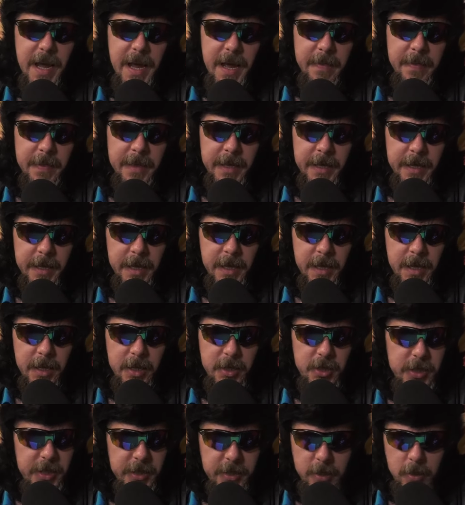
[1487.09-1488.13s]
And
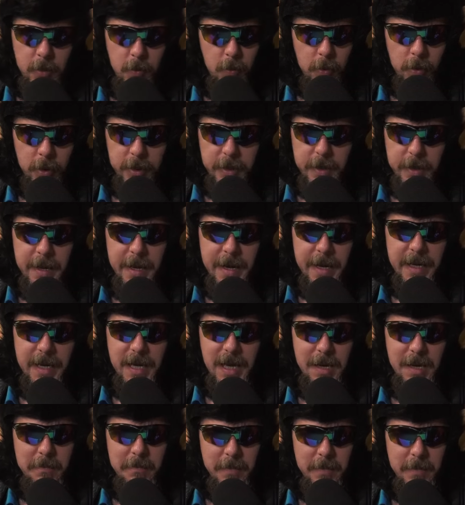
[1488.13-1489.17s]
then she had to go work, and I
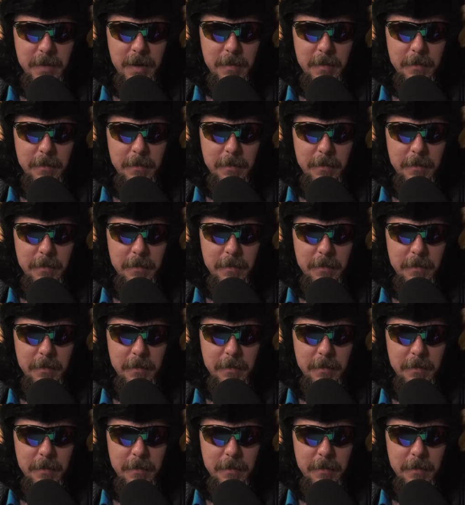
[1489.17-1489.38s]
came